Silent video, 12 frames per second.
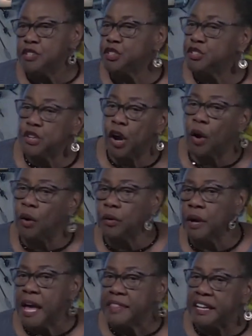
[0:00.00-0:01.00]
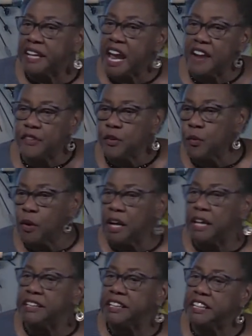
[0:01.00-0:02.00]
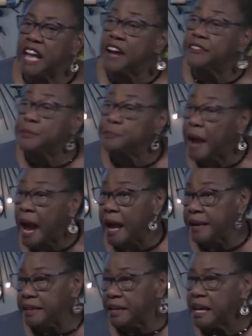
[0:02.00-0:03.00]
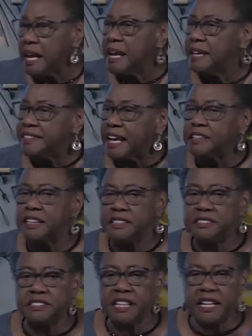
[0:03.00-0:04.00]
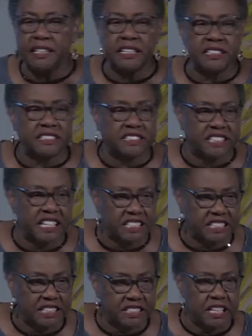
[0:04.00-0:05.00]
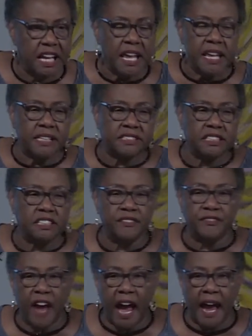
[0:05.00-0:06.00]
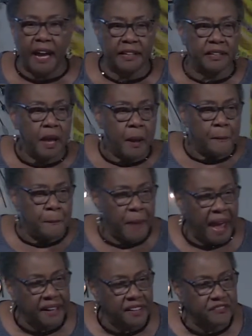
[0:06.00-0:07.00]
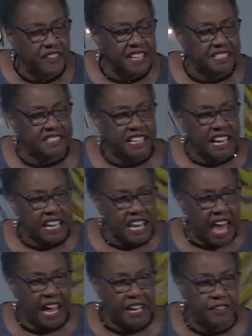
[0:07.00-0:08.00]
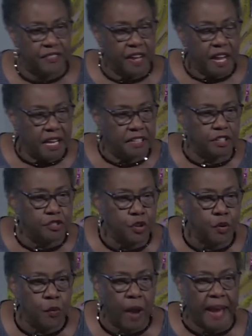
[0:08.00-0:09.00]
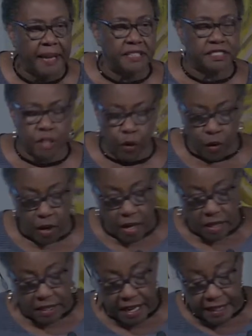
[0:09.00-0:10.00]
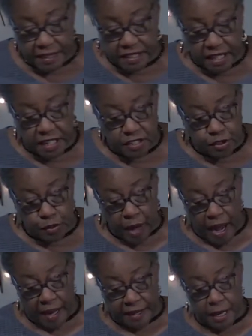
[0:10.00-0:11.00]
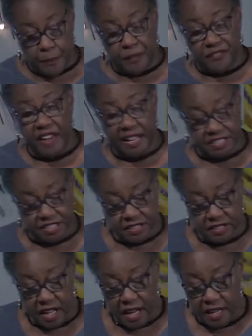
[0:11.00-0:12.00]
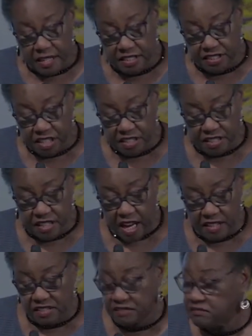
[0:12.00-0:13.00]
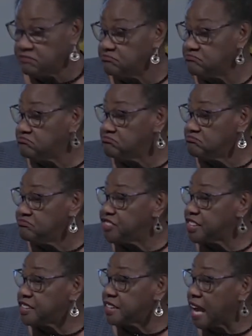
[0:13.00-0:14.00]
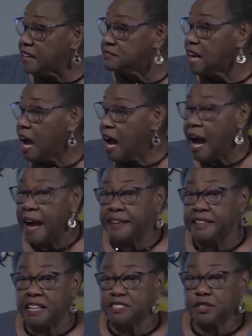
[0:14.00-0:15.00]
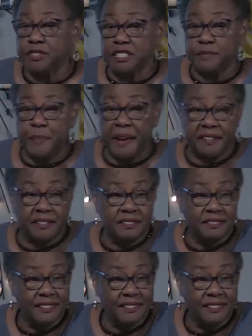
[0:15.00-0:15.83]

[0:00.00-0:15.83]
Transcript: to know that everyone and everybody that is in existence is the divine manifesting life in a new way. So leaning into our imperfection is just us figuring out, how can I do this better?